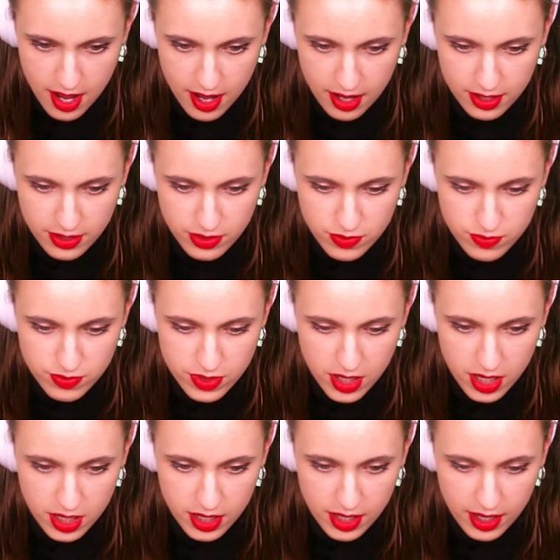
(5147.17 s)
How do you
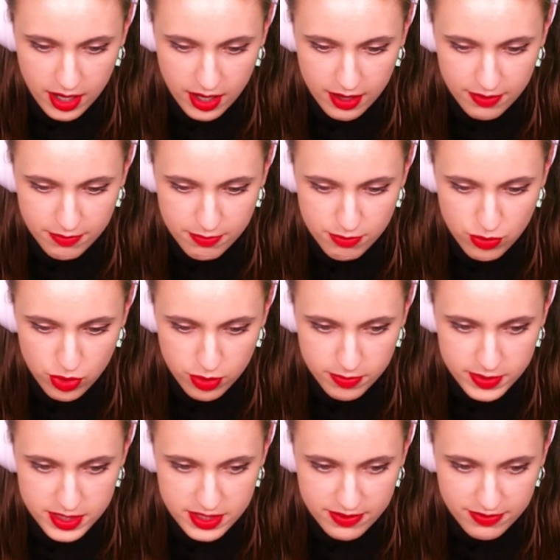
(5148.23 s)
not have
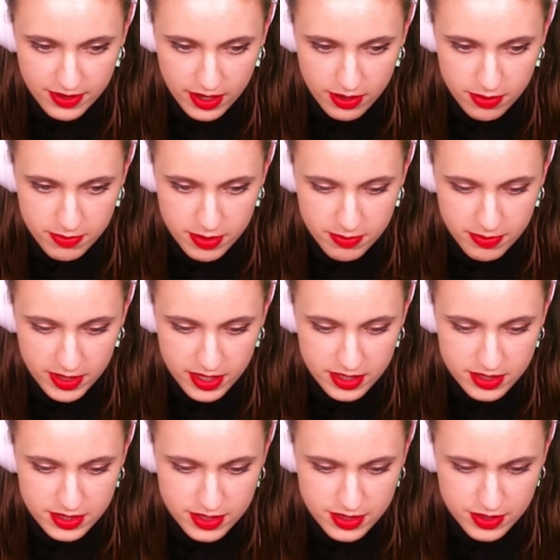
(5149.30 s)
Morbid Devourment by
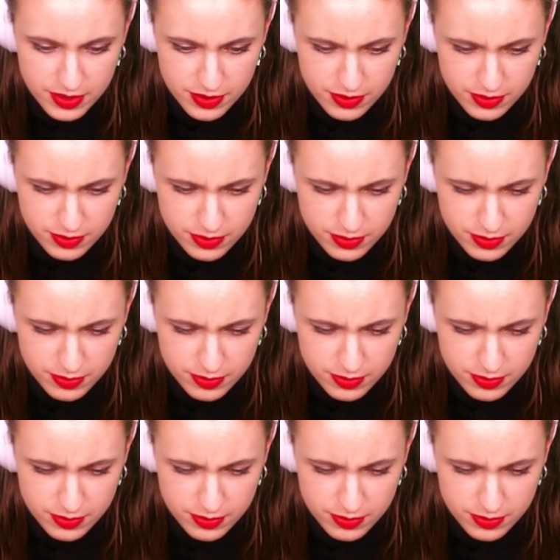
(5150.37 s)
Entombed?